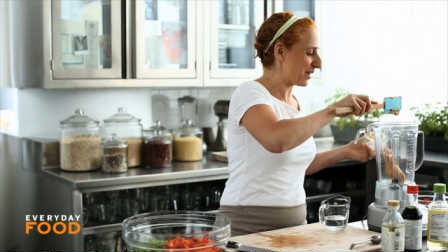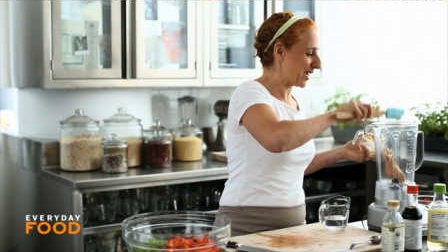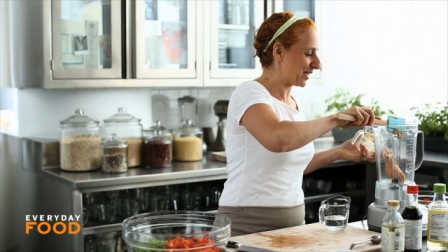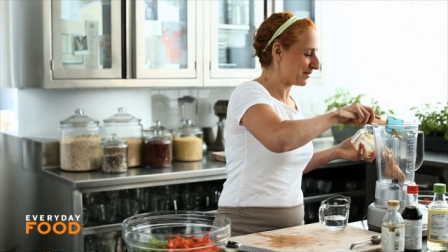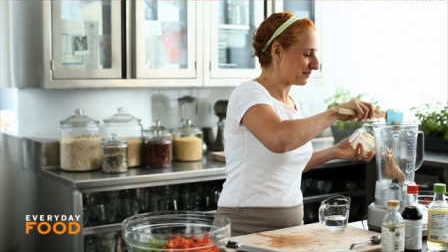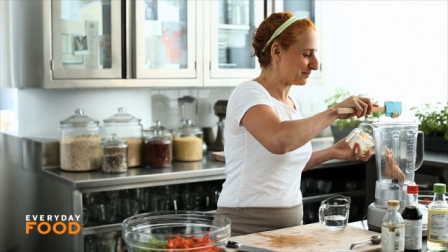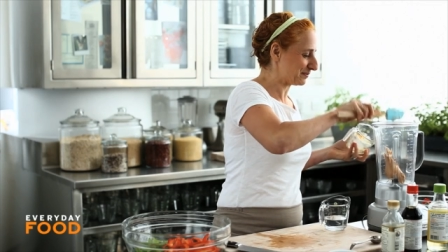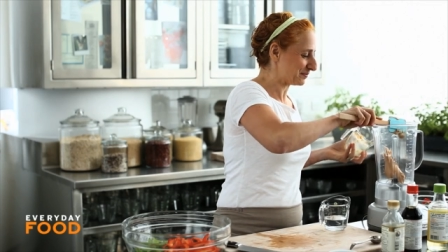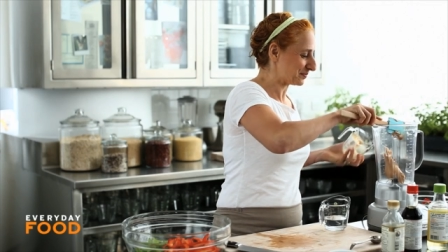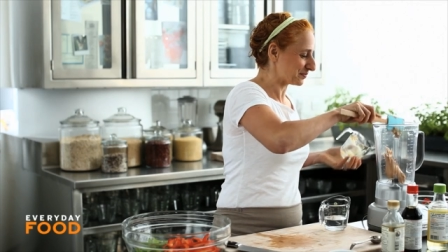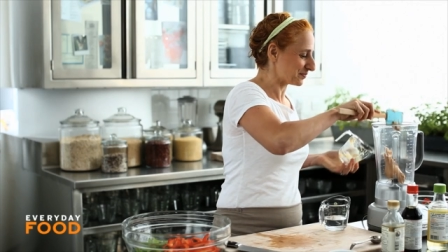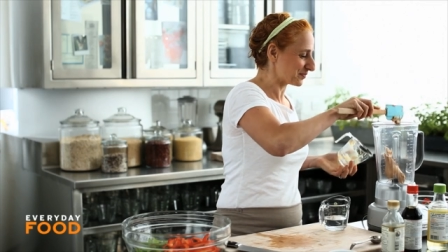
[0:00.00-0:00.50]

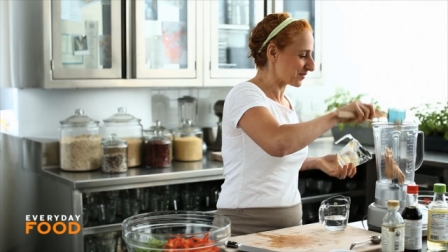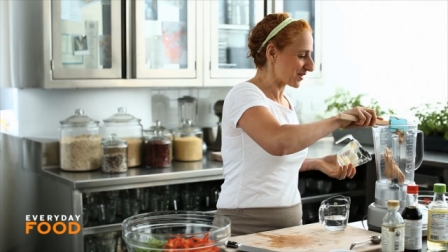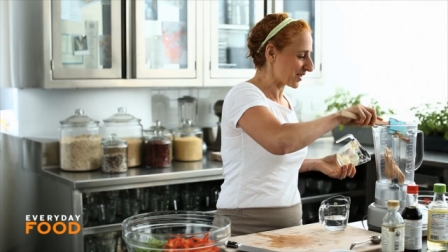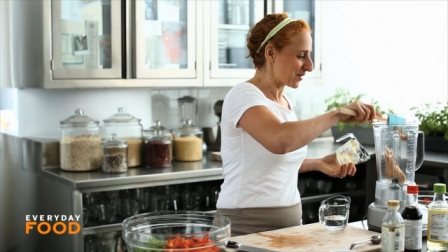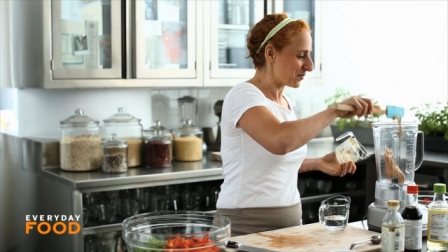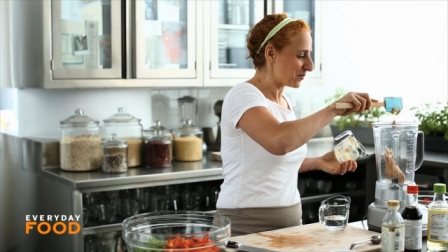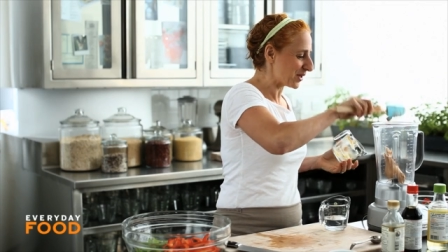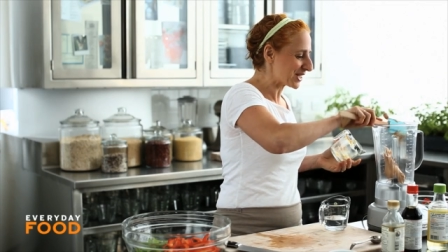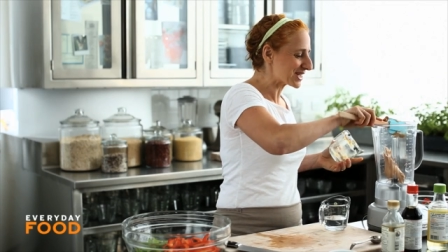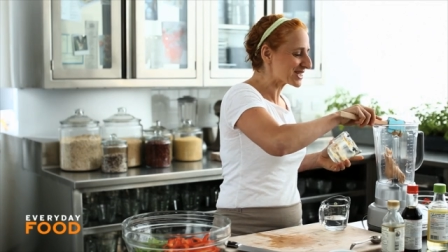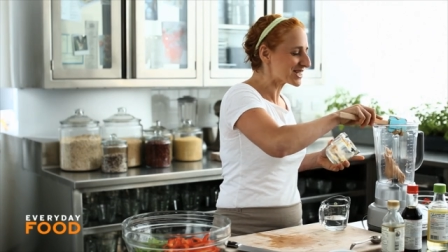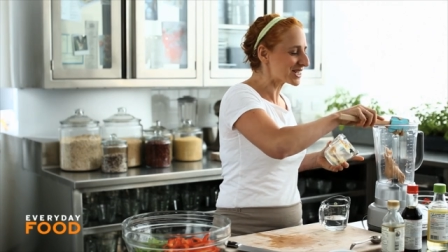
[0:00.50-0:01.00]

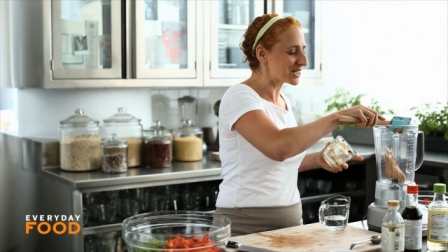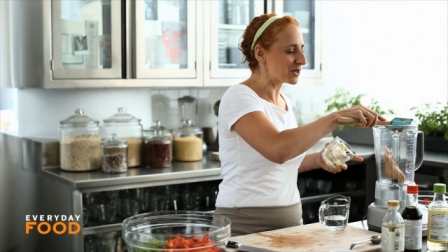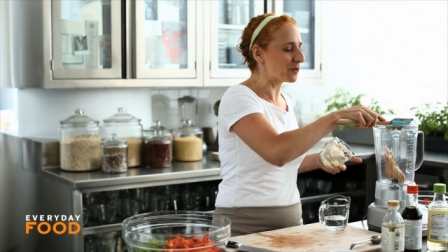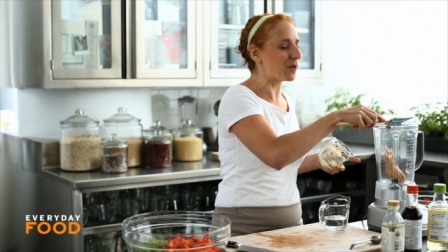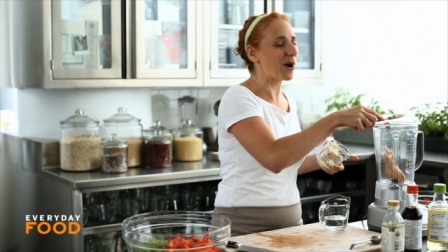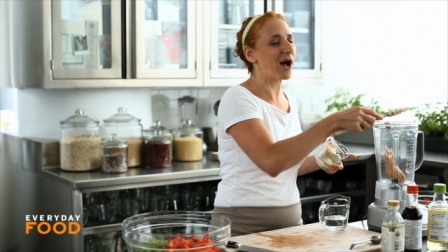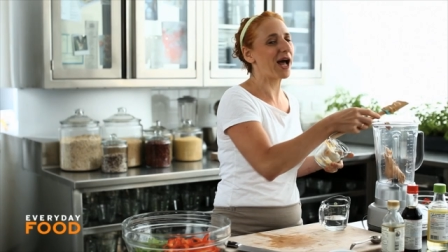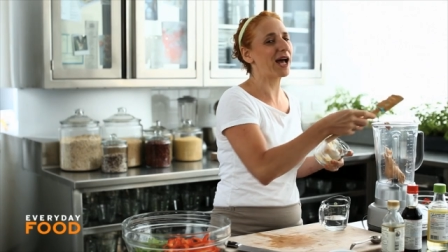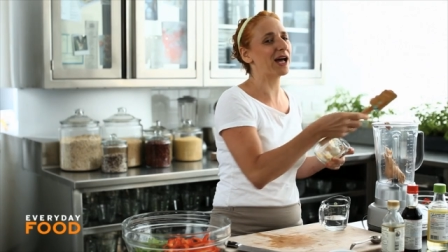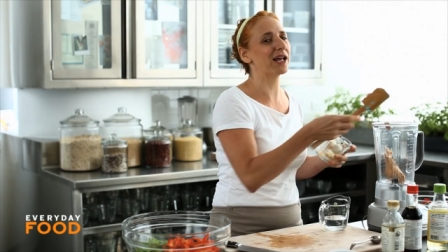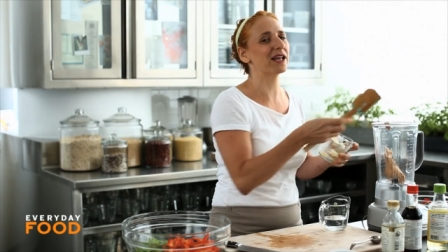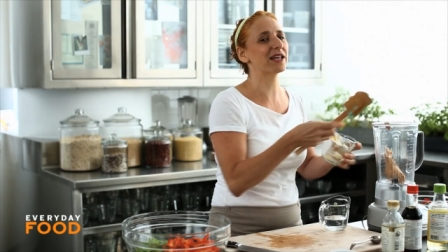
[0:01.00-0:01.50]
but once in a
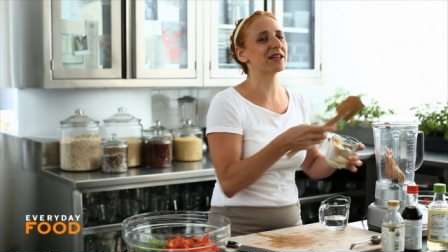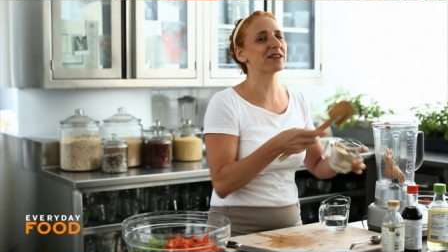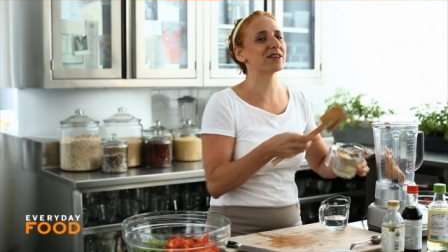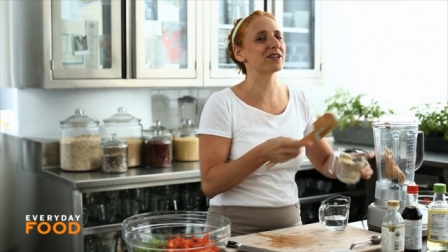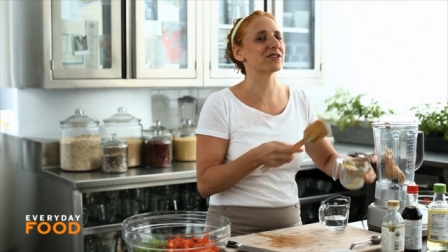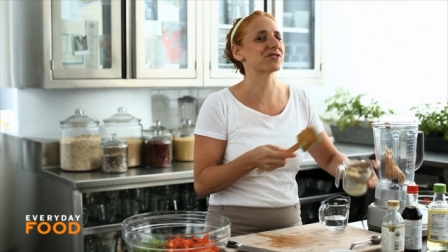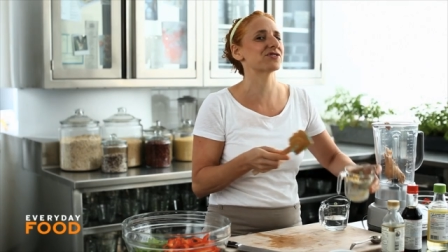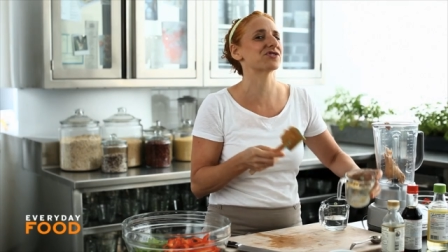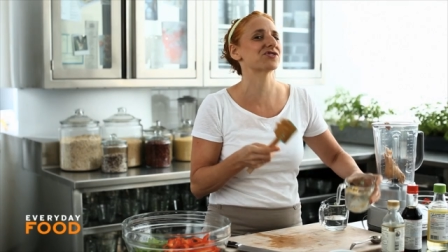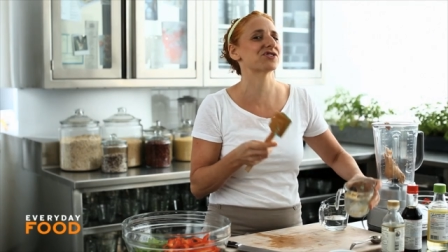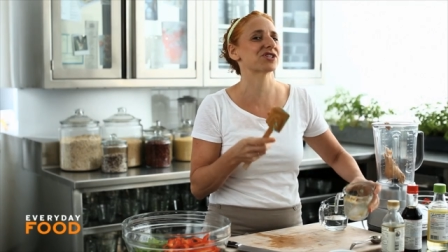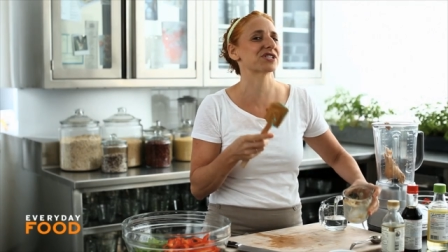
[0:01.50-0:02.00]
while
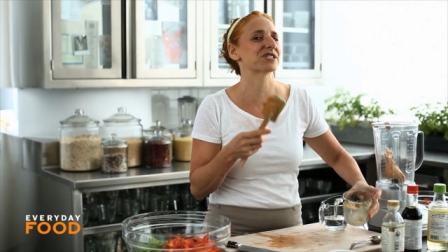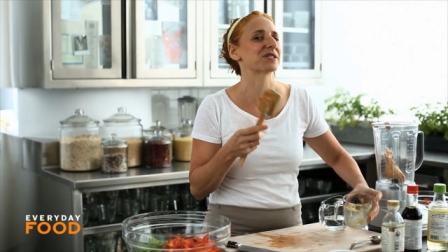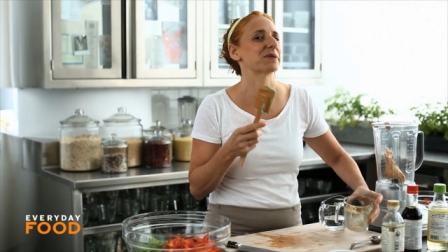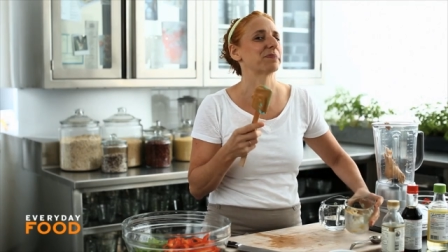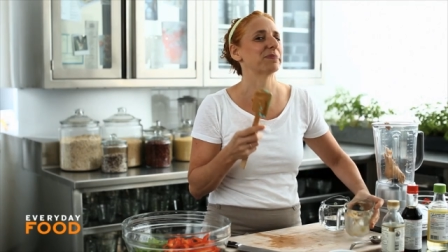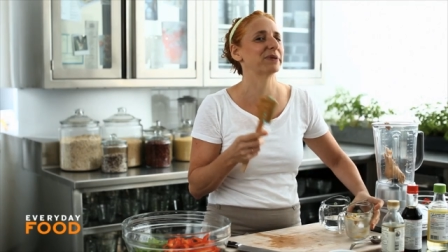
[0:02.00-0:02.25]
there's just